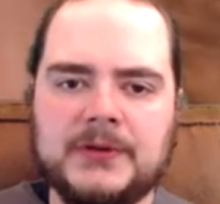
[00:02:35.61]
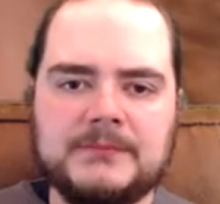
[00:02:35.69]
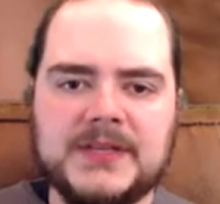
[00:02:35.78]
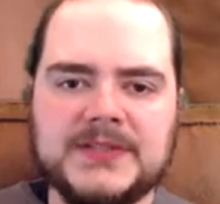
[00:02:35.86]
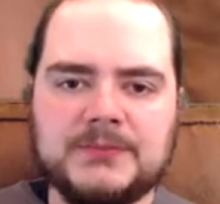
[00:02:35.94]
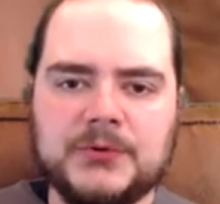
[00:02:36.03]

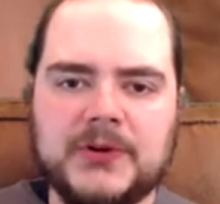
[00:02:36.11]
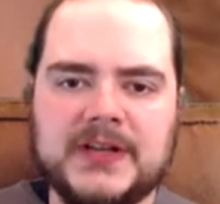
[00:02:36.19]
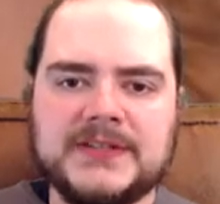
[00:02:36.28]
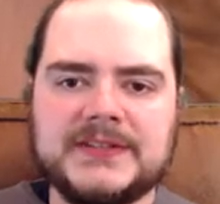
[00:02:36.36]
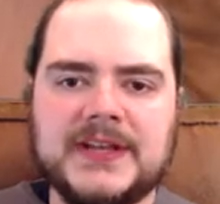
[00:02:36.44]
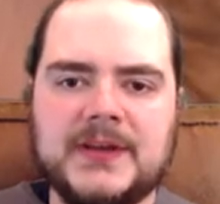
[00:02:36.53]

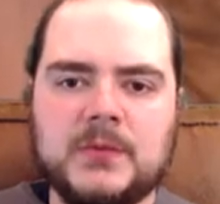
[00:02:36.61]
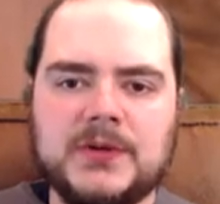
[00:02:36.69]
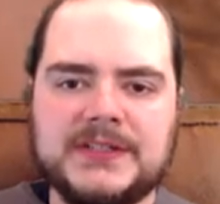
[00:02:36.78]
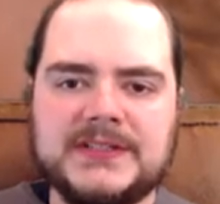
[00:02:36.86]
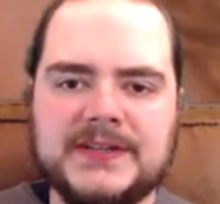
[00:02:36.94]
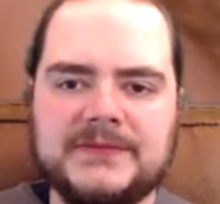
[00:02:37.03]
mesmerized at what
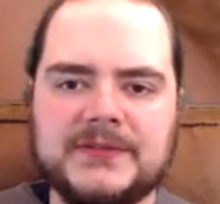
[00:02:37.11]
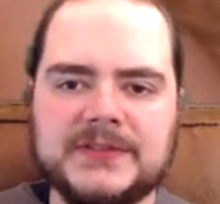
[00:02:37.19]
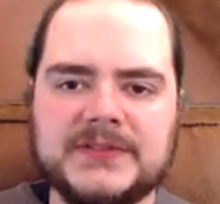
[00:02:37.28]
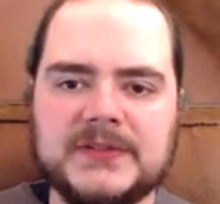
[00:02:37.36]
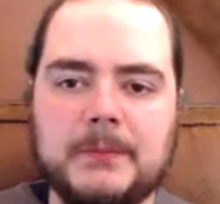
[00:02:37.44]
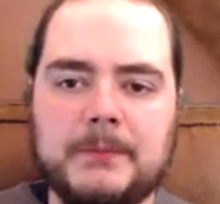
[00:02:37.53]
a
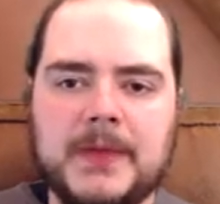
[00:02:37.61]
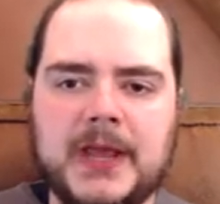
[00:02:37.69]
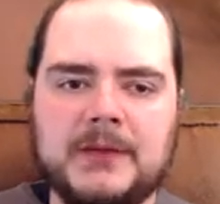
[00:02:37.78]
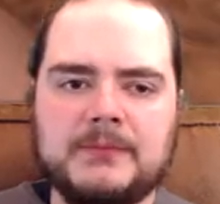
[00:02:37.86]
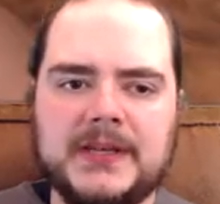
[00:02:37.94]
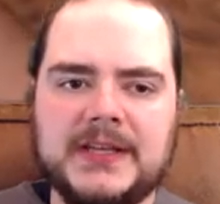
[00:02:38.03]
difference
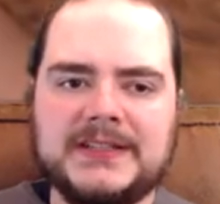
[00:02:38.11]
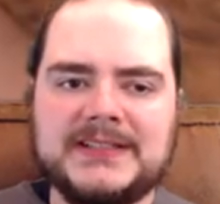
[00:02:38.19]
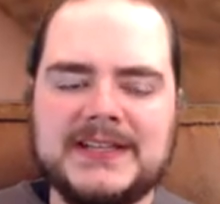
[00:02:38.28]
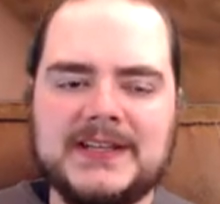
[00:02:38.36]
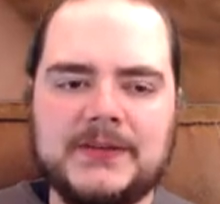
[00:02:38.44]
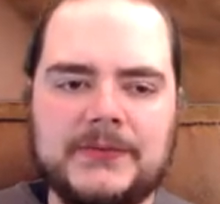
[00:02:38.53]
man made
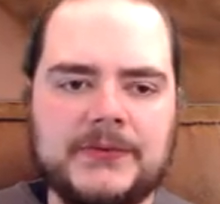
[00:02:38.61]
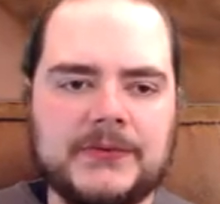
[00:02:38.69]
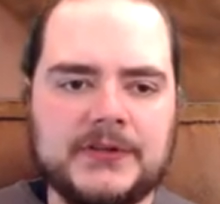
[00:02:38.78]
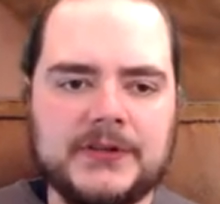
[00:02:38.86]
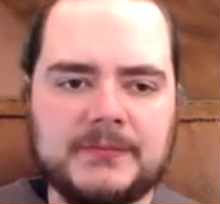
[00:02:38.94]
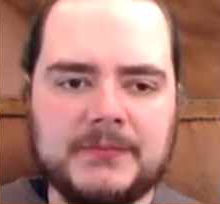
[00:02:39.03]
teeth
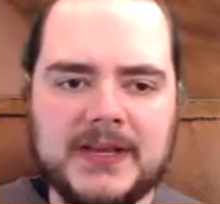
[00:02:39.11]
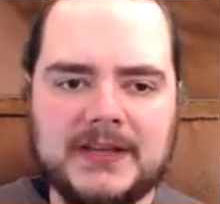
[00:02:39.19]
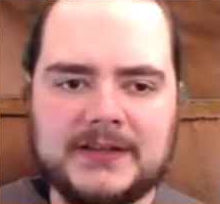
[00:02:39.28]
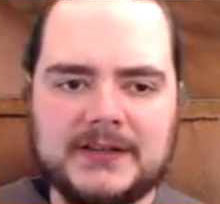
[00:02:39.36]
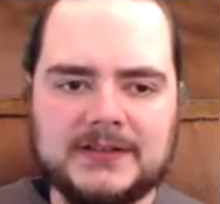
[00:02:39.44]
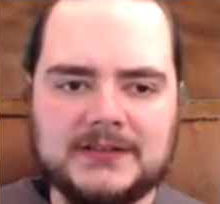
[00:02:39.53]
could make.